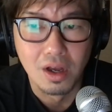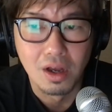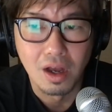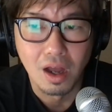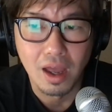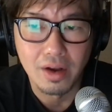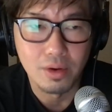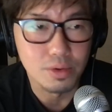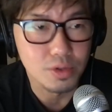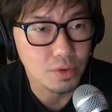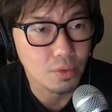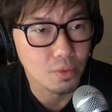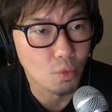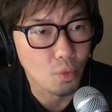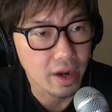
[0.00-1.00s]
and
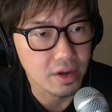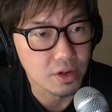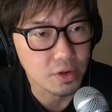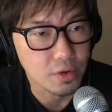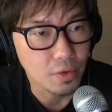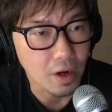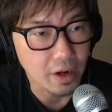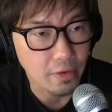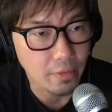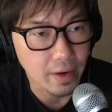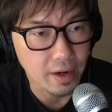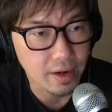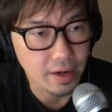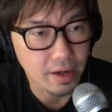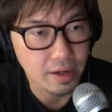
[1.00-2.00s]
also when you are
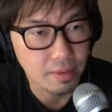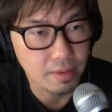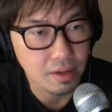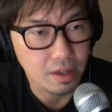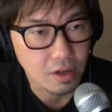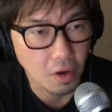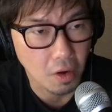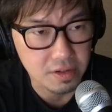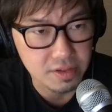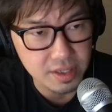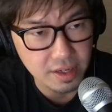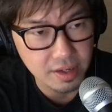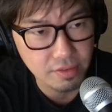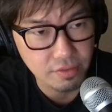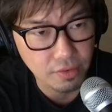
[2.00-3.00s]
creating
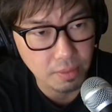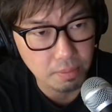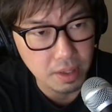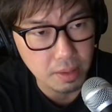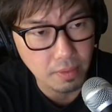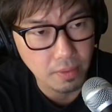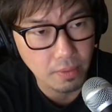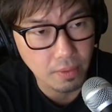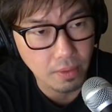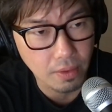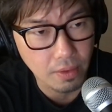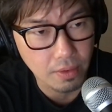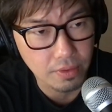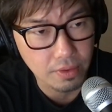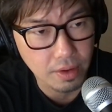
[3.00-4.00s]
content for people
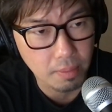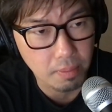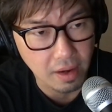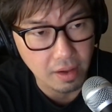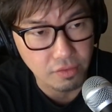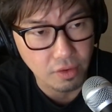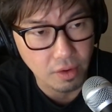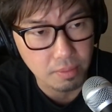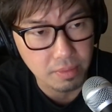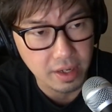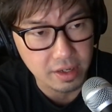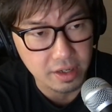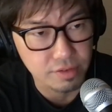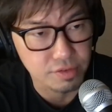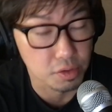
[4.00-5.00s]
on a platform
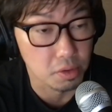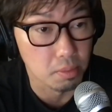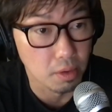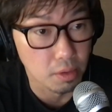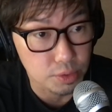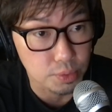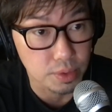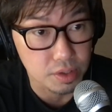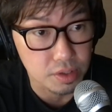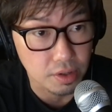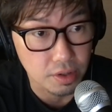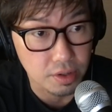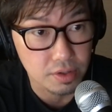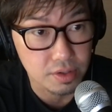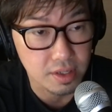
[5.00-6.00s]
that gives you the most
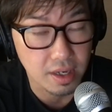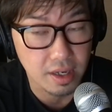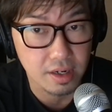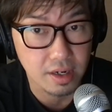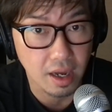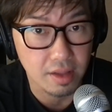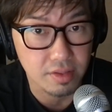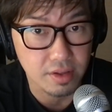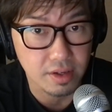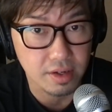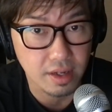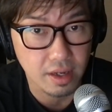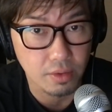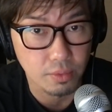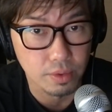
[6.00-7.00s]
returns, and I think
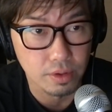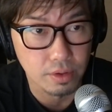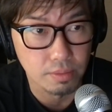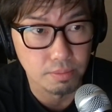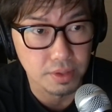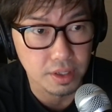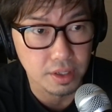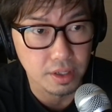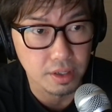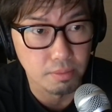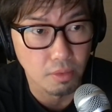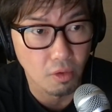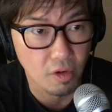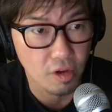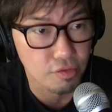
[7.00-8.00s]
that will be
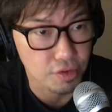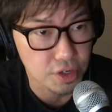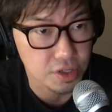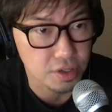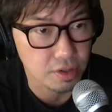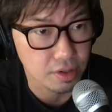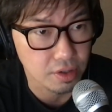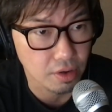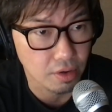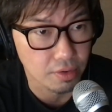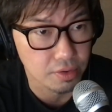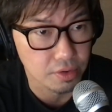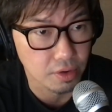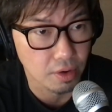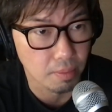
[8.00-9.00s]
more efficient
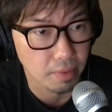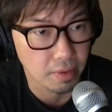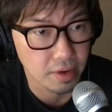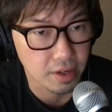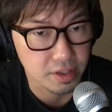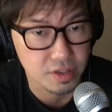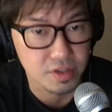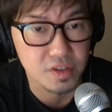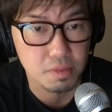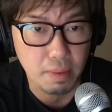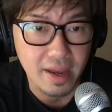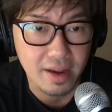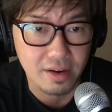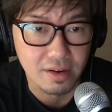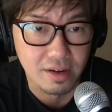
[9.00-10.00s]
on your production
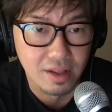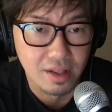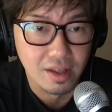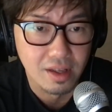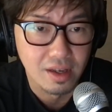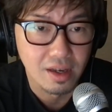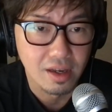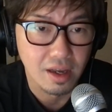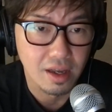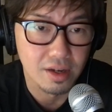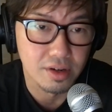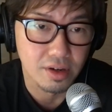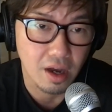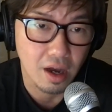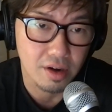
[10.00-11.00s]
spend
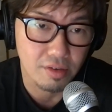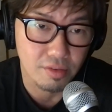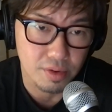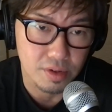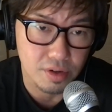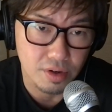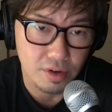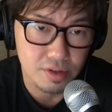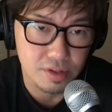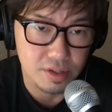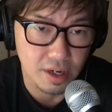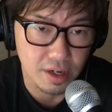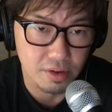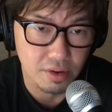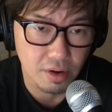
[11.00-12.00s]
and the kind of returns
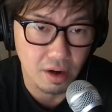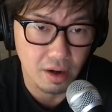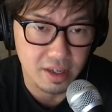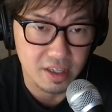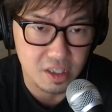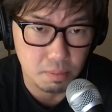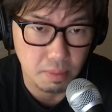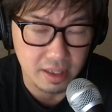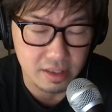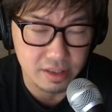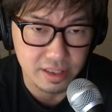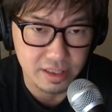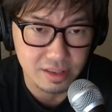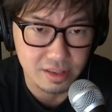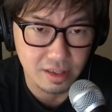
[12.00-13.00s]
that you are
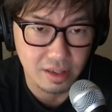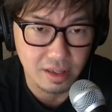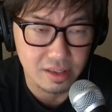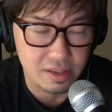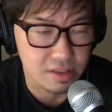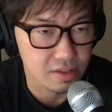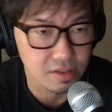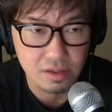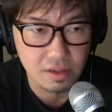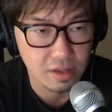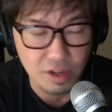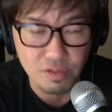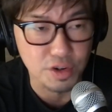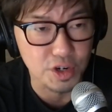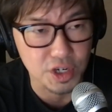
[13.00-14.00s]
expecting. That's
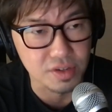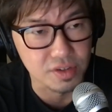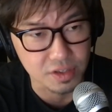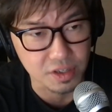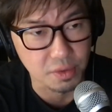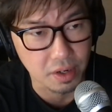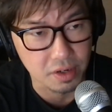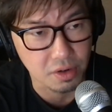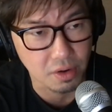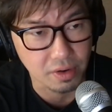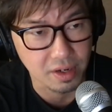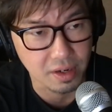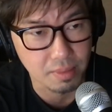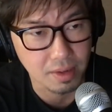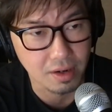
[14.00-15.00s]
efficiency we're
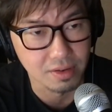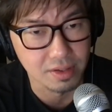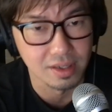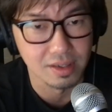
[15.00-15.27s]
talking about. Yeah.